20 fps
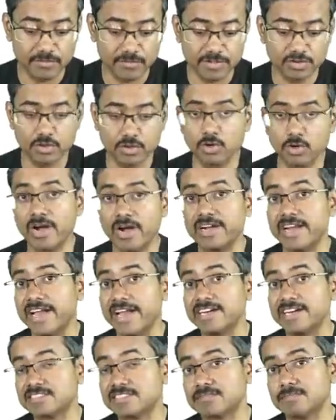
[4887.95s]
So we should know our
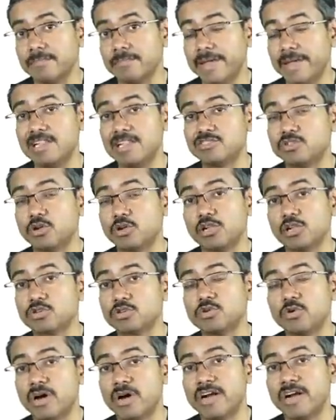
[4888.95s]
dates. Male should
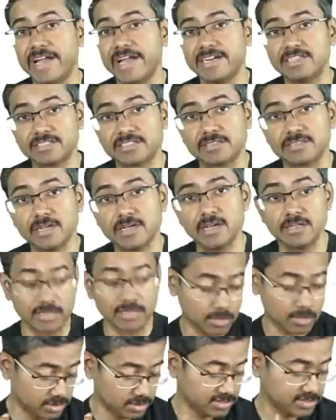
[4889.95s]
also know our dates.
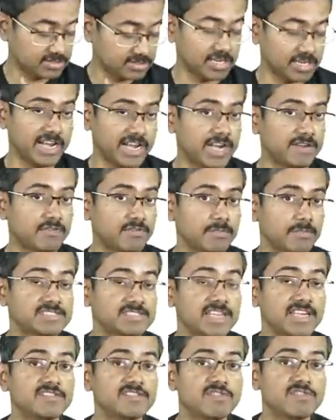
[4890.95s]
Oh, this is the date for
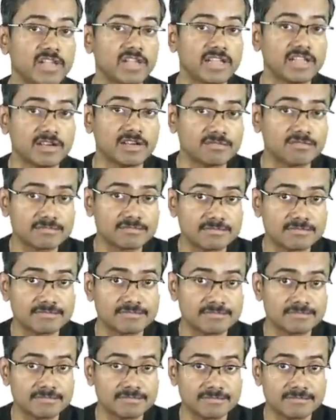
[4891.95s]
my skin falling now.
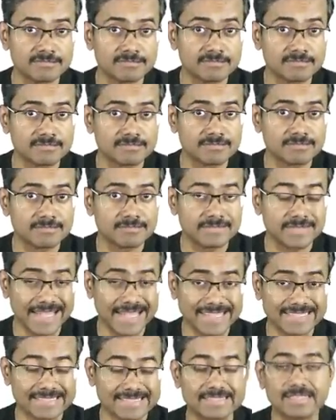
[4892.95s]

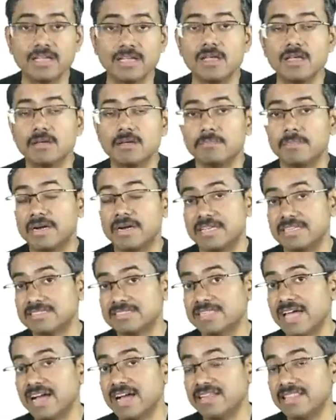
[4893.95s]
Yes. But
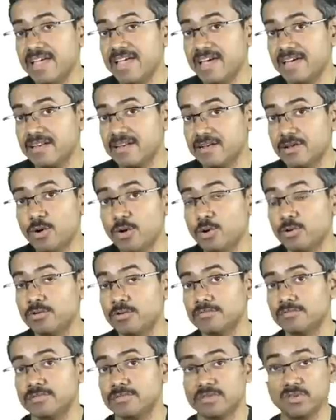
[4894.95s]
is that there?
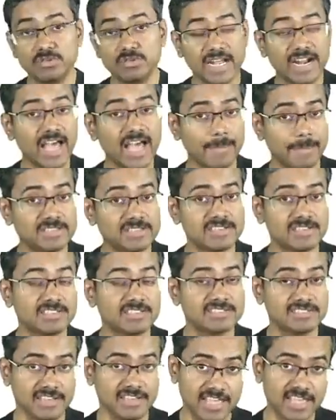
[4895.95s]
No. No, that happens
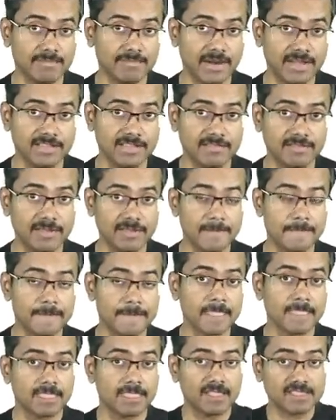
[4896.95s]
in a snake, by the way.
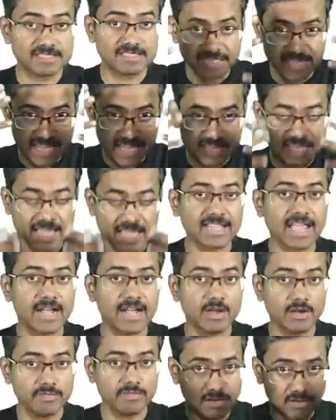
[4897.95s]
The snake can
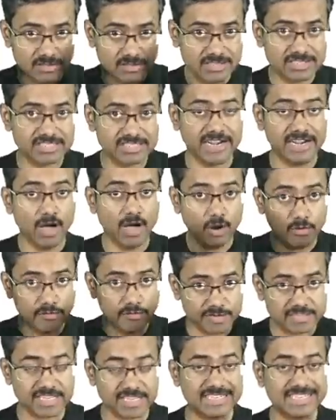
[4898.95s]
kind of, you know, shed
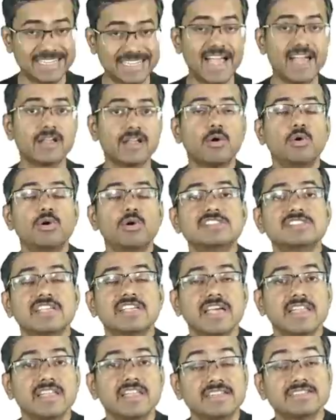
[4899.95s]
off its entire old
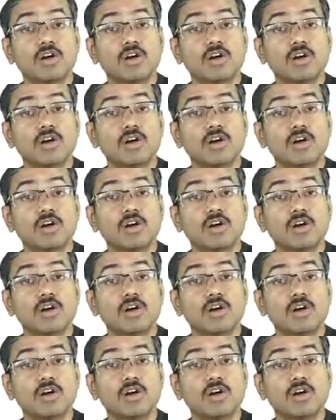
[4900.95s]
skin.